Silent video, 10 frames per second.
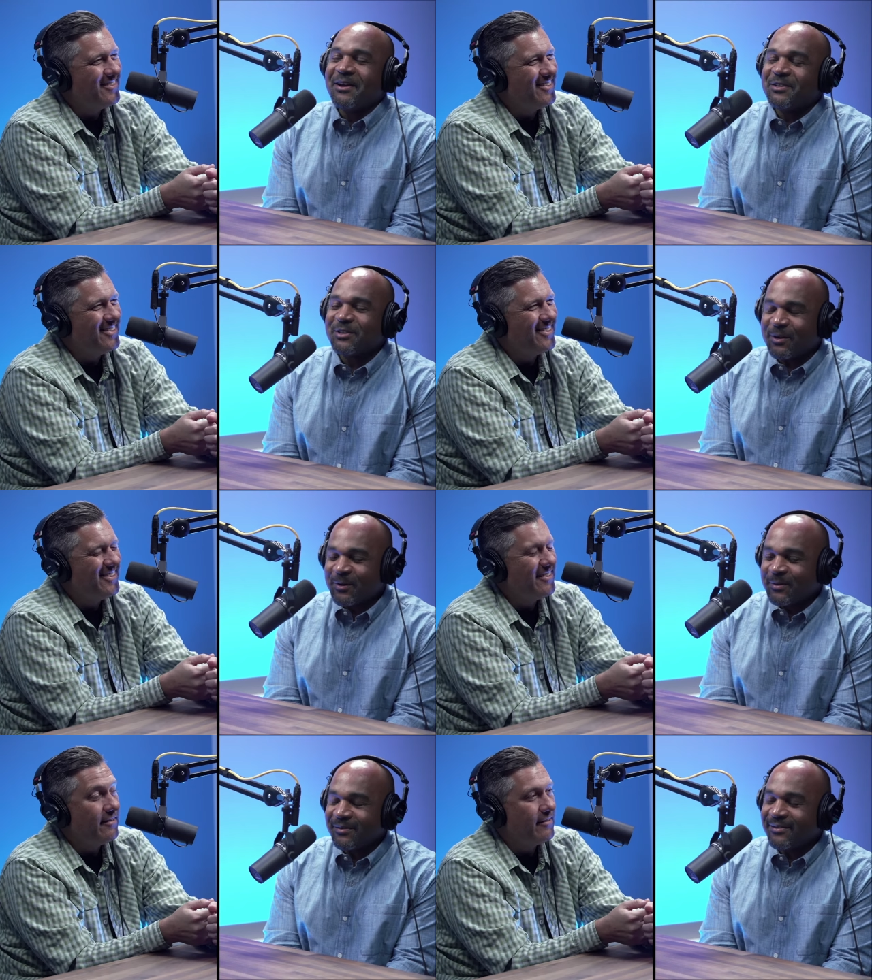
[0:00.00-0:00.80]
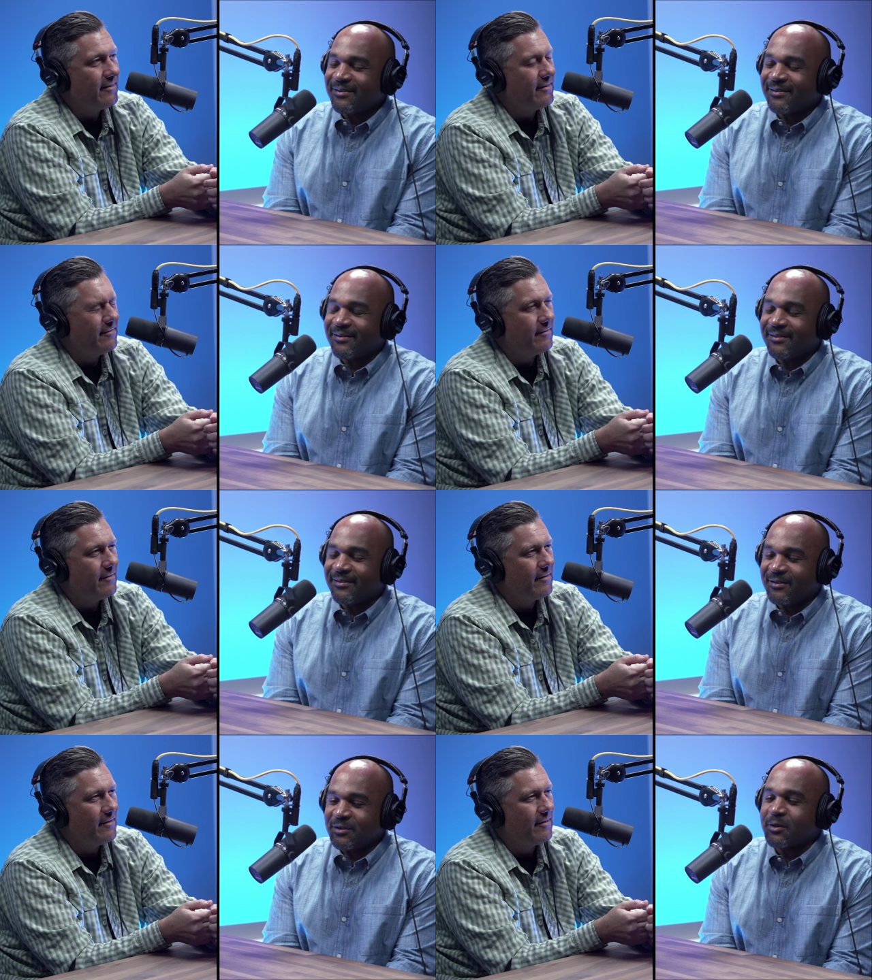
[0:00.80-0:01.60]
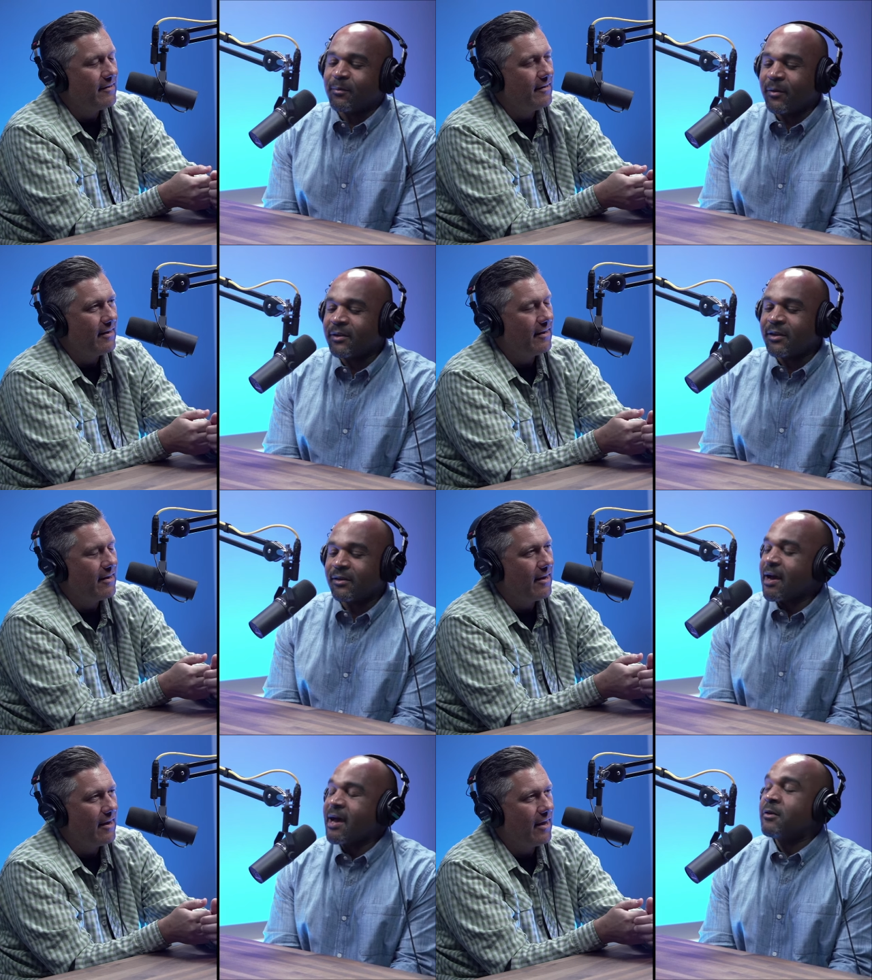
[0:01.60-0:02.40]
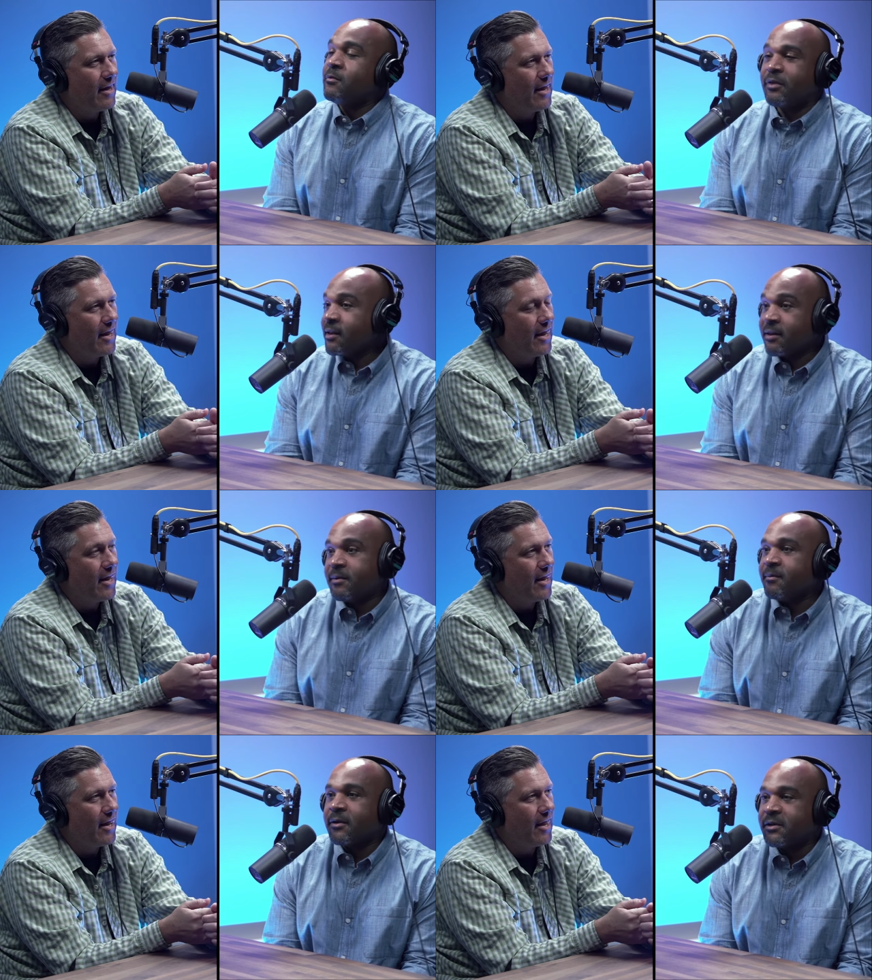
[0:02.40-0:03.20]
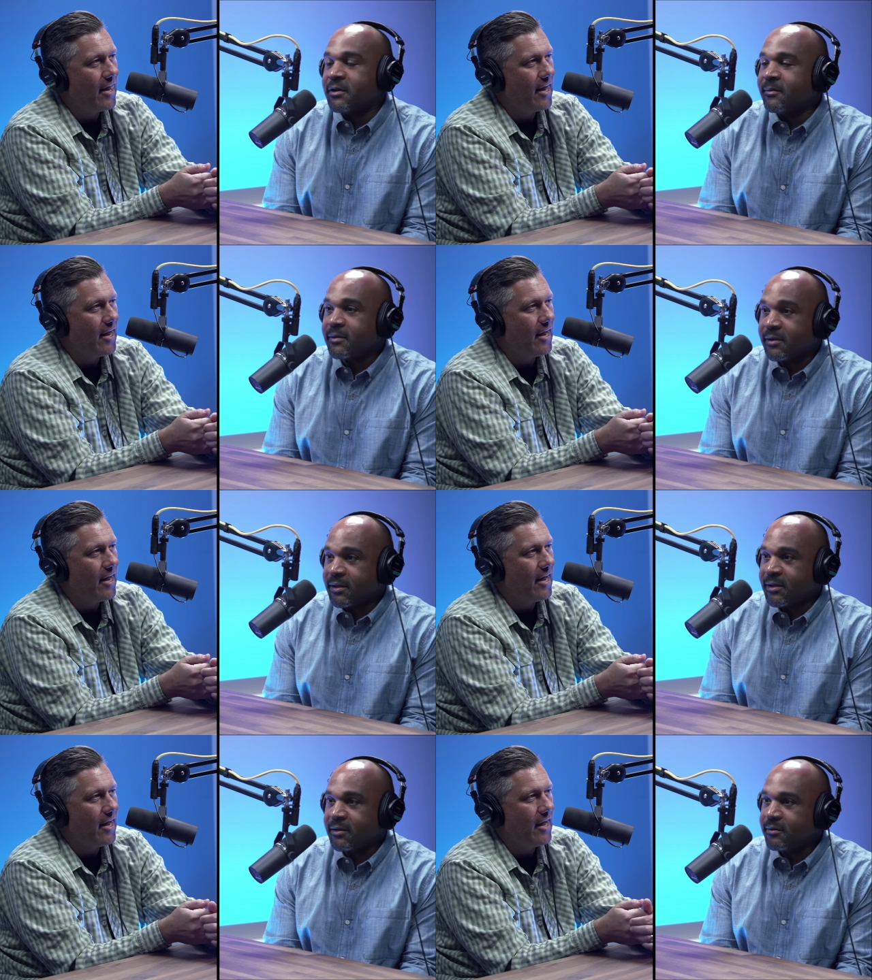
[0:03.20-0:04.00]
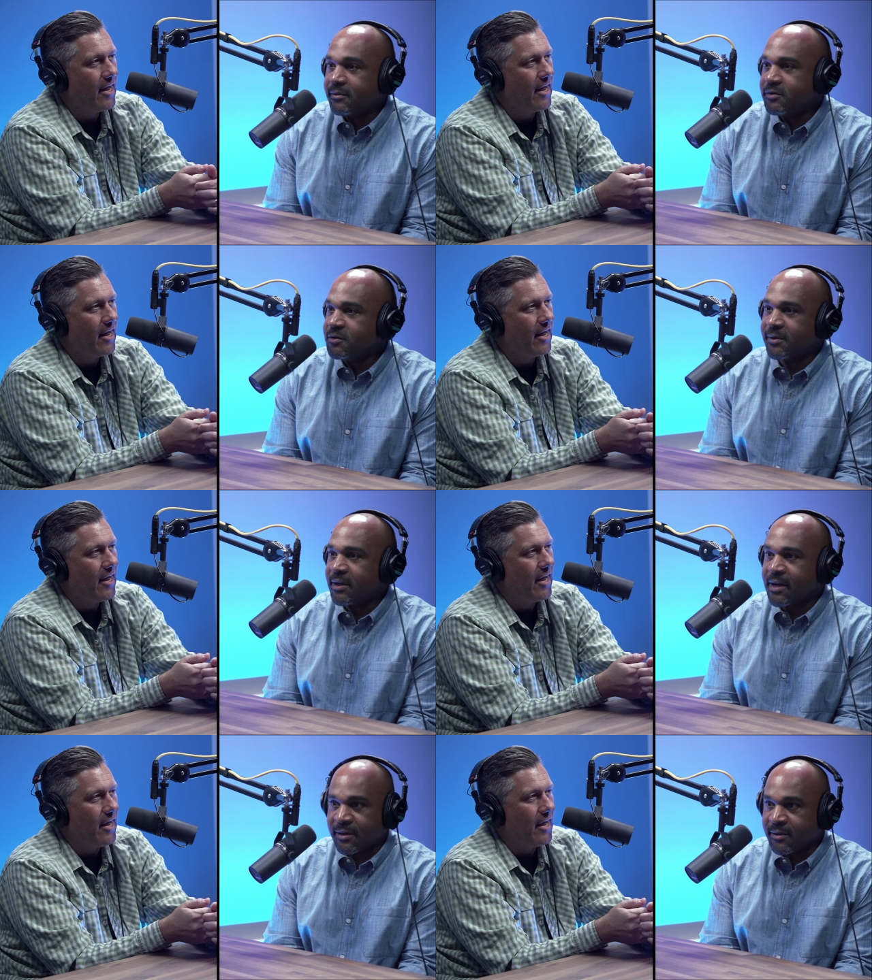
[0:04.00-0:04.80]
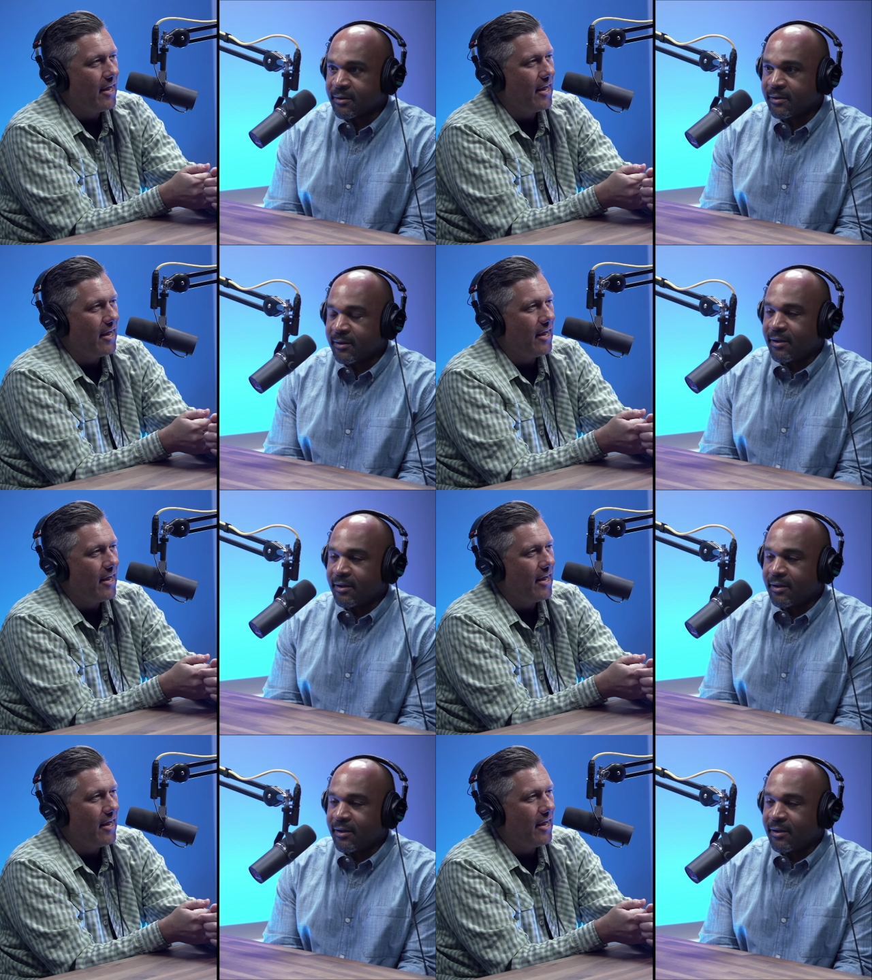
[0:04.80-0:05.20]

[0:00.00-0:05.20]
Speaker 1: So, so the point the I don't think that people are deliberately doing it either.